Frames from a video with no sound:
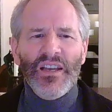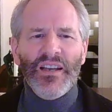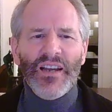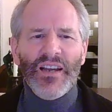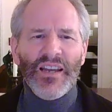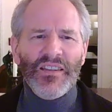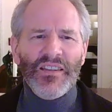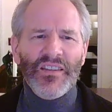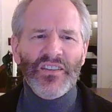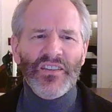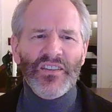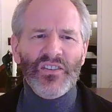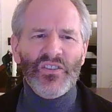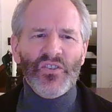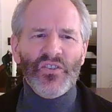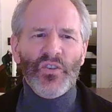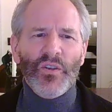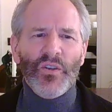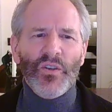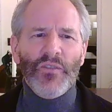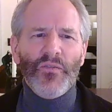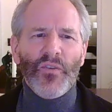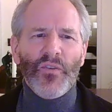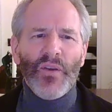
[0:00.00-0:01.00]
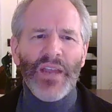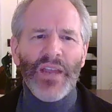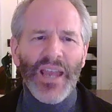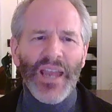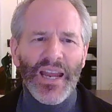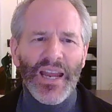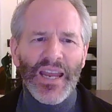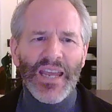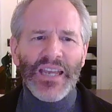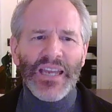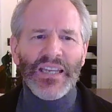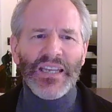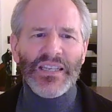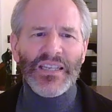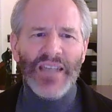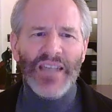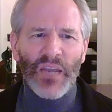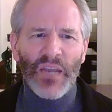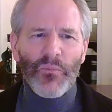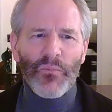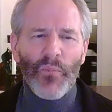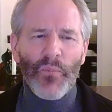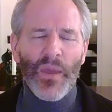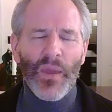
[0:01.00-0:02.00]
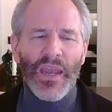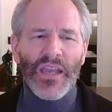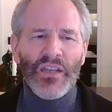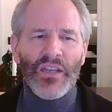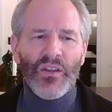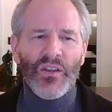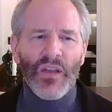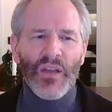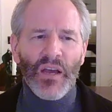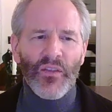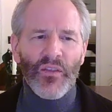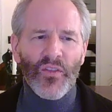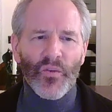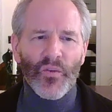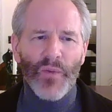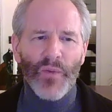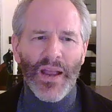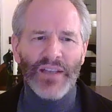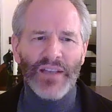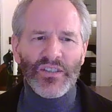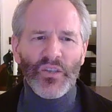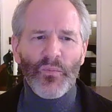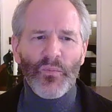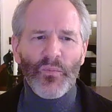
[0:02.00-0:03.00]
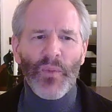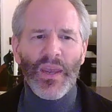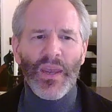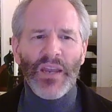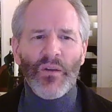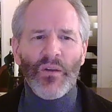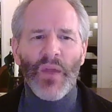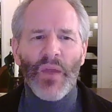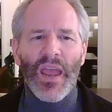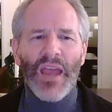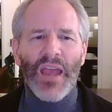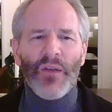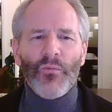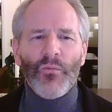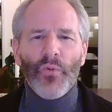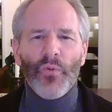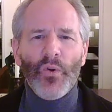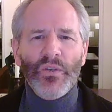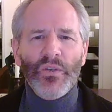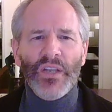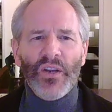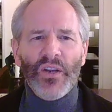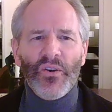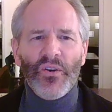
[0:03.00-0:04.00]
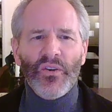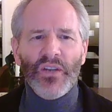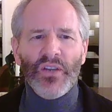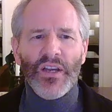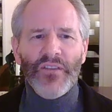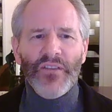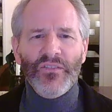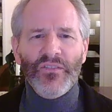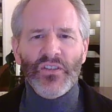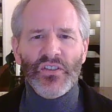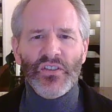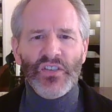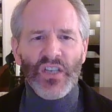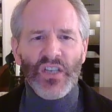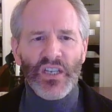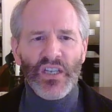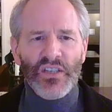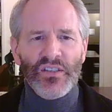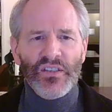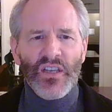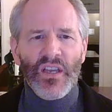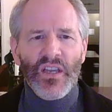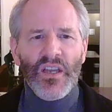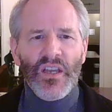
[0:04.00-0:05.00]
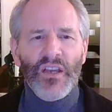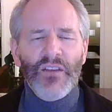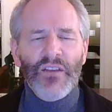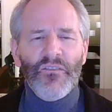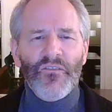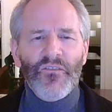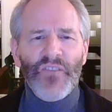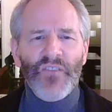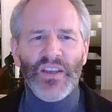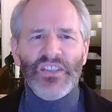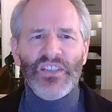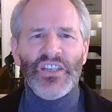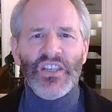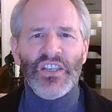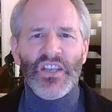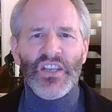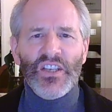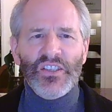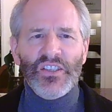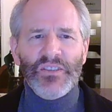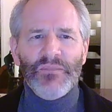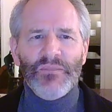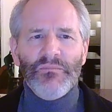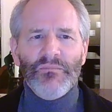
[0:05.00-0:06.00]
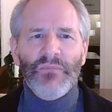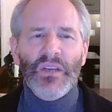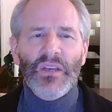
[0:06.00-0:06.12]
I think this is good for headache, neck pain, thoracic pain, and rotator cuff disease. Fixing this.